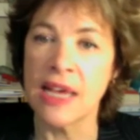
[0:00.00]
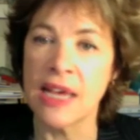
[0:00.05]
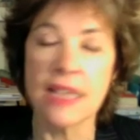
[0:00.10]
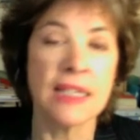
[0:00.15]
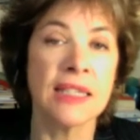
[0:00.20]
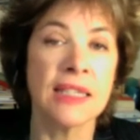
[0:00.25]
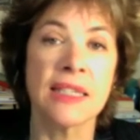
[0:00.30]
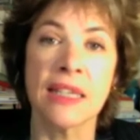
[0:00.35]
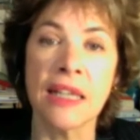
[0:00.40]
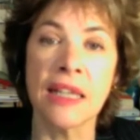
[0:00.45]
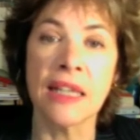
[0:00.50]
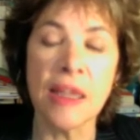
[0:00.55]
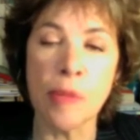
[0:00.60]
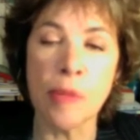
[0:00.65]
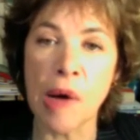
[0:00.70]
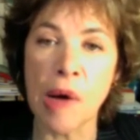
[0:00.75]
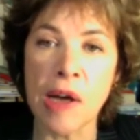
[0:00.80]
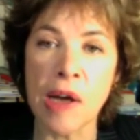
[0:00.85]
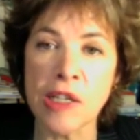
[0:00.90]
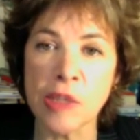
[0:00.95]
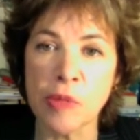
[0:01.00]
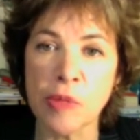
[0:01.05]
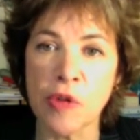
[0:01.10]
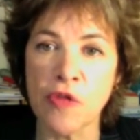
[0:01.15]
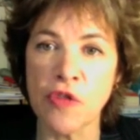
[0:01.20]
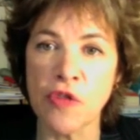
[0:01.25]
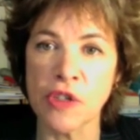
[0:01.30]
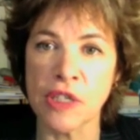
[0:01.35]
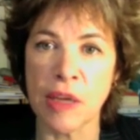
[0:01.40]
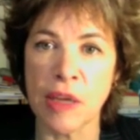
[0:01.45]
It's still
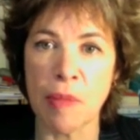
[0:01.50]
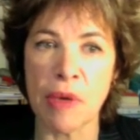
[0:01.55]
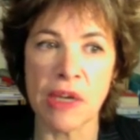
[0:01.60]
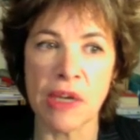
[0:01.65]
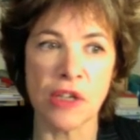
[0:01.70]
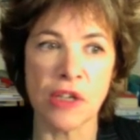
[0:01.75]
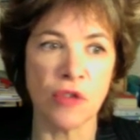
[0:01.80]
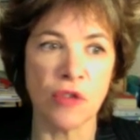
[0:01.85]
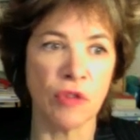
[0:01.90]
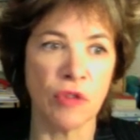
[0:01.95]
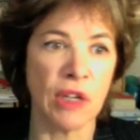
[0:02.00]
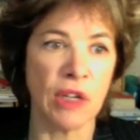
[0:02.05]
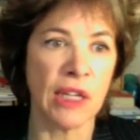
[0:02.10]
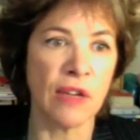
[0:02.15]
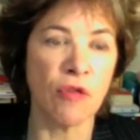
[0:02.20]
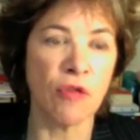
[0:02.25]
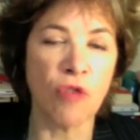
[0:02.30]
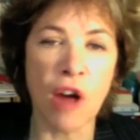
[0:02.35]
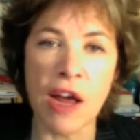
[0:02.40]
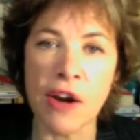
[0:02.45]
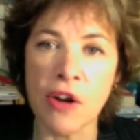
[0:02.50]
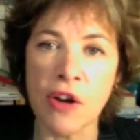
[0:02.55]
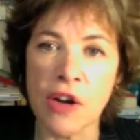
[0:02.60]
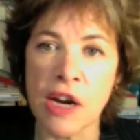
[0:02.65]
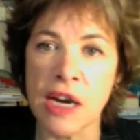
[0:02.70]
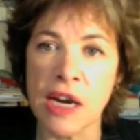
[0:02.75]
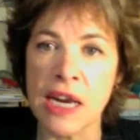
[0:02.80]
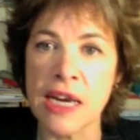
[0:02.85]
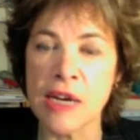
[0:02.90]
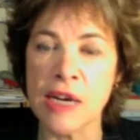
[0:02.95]
impossible for somebody to really run on
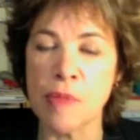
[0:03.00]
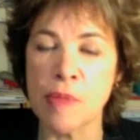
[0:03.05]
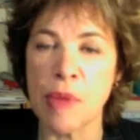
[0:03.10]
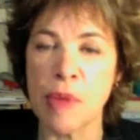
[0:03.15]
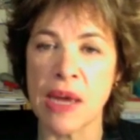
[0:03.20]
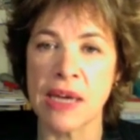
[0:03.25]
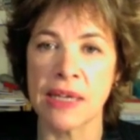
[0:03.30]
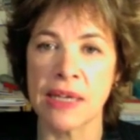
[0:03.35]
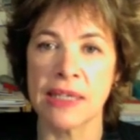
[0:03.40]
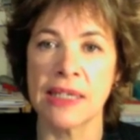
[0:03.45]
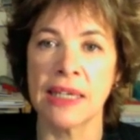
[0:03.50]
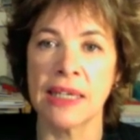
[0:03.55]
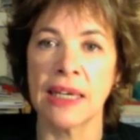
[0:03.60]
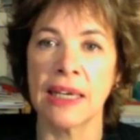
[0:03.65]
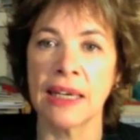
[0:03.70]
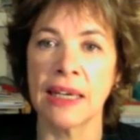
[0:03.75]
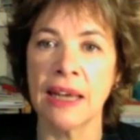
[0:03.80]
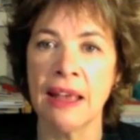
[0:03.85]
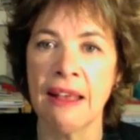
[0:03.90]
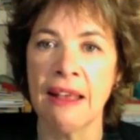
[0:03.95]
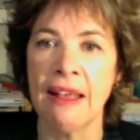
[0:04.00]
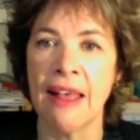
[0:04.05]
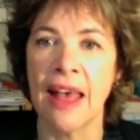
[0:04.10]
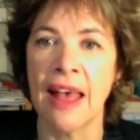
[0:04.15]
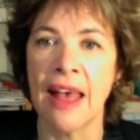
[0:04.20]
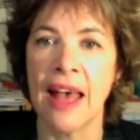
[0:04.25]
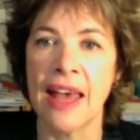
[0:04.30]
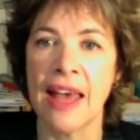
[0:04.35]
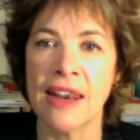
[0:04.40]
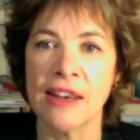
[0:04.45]
an independent ticket
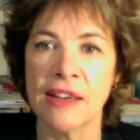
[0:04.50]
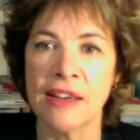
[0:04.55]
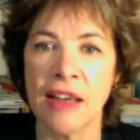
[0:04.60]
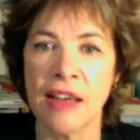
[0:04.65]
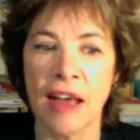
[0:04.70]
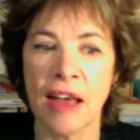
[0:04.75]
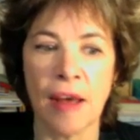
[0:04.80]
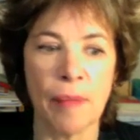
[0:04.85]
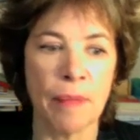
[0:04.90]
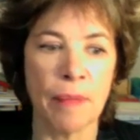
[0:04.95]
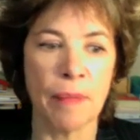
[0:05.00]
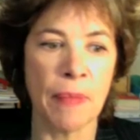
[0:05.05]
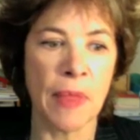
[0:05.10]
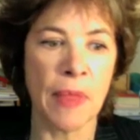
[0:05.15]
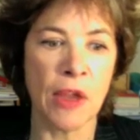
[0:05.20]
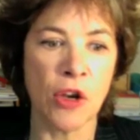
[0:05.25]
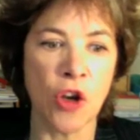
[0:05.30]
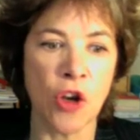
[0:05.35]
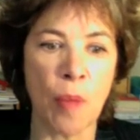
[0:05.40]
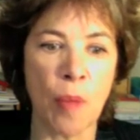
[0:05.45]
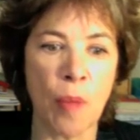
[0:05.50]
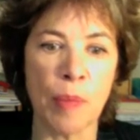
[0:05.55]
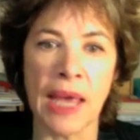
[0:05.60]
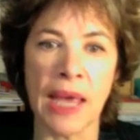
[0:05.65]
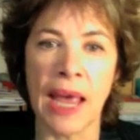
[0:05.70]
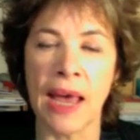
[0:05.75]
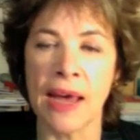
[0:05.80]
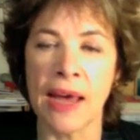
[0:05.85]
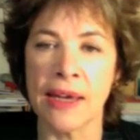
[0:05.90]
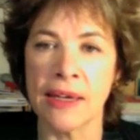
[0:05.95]
and um, not
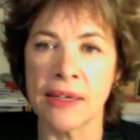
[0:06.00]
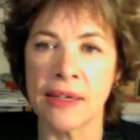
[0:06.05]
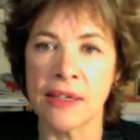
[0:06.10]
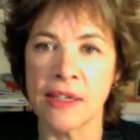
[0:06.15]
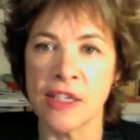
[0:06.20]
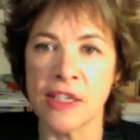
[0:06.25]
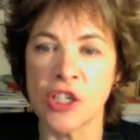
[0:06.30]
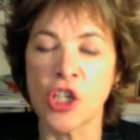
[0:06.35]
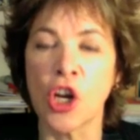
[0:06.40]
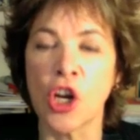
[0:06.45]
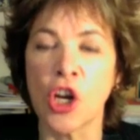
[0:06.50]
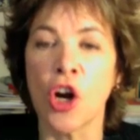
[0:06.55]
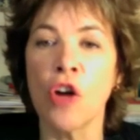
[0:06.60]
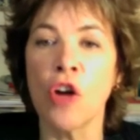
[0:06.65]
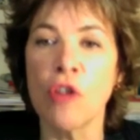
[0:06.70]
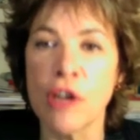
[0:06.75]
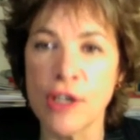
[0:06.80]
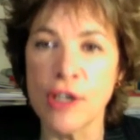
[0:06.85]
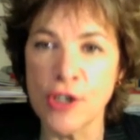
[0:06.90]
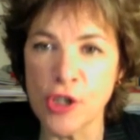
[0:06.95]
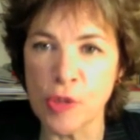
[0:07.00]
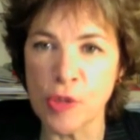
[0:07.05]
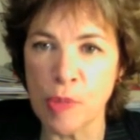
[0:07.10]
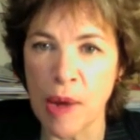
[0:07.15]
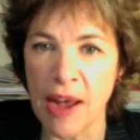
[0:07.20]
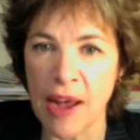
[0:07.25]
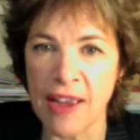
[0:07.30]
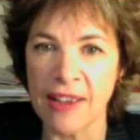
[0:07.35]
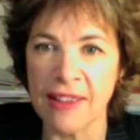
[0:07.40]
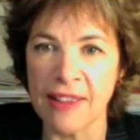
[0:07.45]
be uh, discouraged
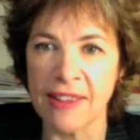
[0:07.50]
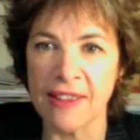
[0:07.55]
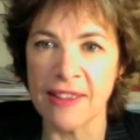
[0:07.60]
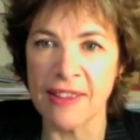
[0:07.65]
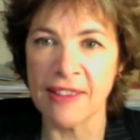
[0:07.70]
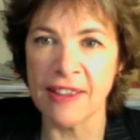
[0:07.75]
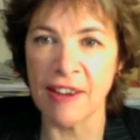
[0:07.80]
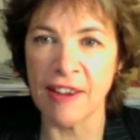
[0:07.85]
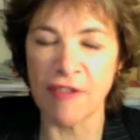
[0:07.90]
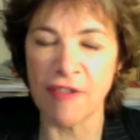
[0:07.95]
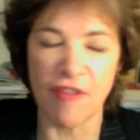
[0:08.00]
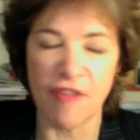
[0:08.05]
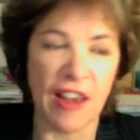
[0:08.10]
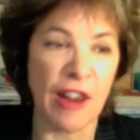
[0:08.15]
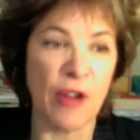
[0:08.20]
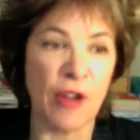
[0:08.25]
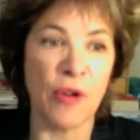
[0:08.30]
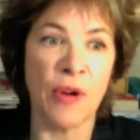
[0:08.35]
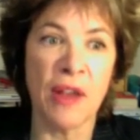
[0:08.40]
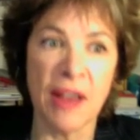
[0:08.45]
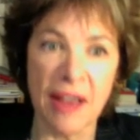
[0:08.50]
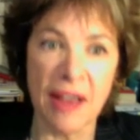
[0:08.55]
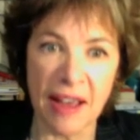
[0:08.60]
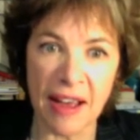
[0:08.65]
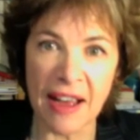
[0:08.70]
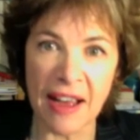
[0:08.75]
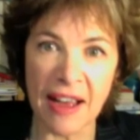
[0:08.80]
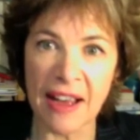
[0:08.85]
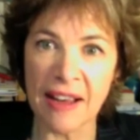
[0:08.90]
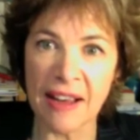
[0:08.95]
by their fellow
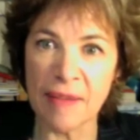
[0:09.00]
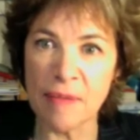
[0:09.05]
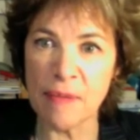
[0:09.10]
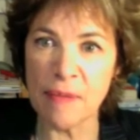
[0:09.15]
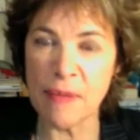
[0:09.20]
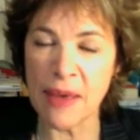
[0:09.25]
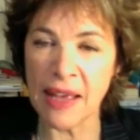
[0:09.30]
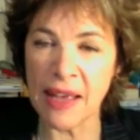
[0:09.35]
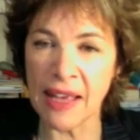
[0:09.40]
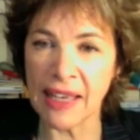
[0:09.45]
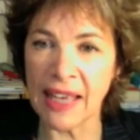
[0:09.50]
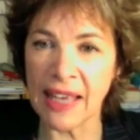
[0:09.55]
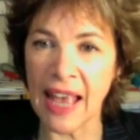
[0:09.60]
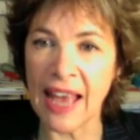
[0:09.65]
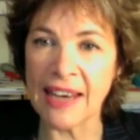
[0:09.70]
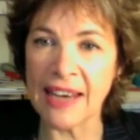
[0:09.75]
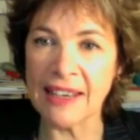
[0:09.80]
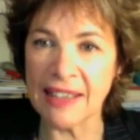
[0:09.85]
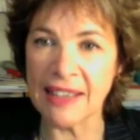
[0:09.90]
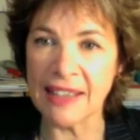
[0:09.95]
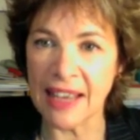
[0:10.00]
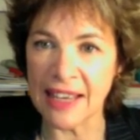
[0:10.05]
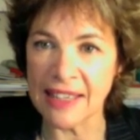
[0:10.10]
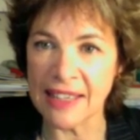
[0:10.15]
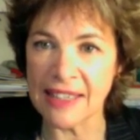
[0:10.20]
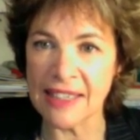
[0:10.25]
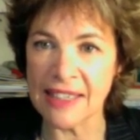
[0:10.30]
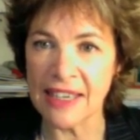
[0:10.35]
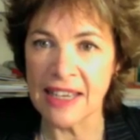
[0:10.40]
um, candidates.